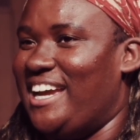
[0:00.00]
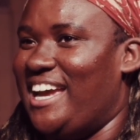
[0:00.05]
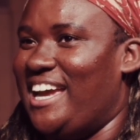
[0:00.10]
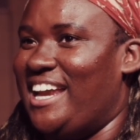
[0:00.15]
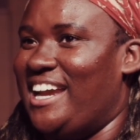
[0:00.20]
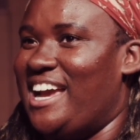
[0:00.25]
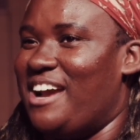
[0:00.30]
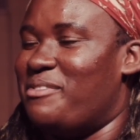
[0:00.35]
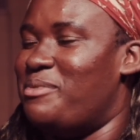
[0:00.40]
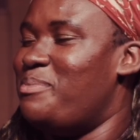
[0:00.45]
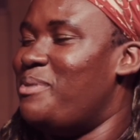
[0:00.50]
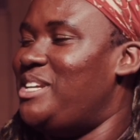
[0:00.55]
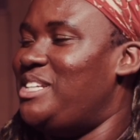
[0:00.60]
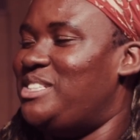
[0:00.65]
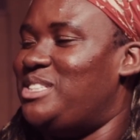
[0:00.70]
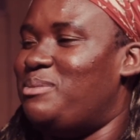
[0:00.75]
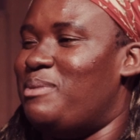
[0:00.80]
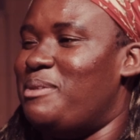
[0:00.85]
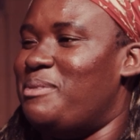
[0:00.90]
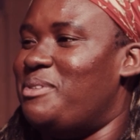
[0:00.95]
and everybody
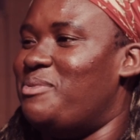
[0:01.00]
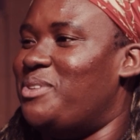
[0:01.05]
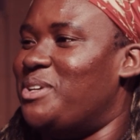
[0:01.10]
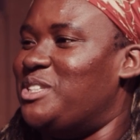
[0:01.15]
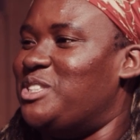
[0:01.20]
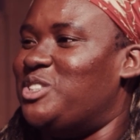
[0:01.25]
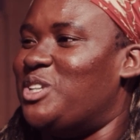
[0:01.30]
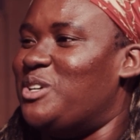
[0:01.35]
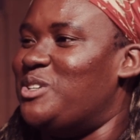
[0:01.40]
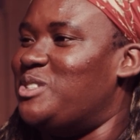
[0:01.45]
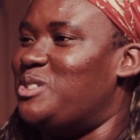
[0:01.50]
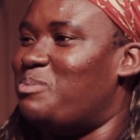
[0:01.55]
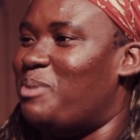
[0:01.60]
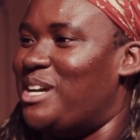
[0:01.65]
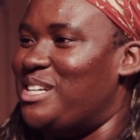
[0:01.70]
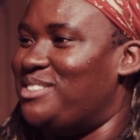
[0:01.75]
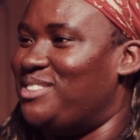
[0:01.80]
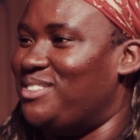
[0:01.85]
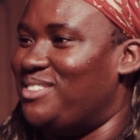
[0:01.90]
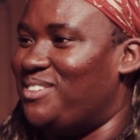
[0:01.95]
just made me feel so
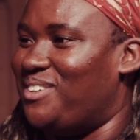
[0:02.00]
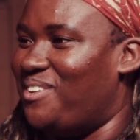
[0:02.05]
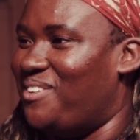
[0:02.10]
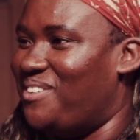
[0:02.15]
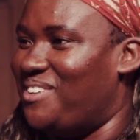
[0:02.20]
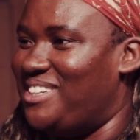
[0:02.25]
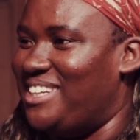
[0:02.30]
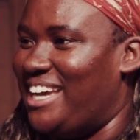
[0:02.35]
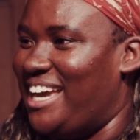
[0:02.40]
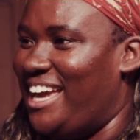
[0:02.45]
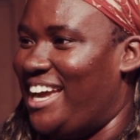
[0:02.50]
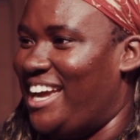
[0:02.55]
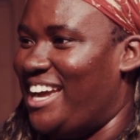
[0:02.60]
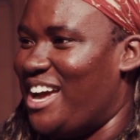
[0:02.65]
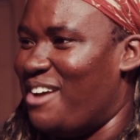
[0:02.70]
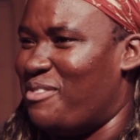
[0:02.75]
special the whole day.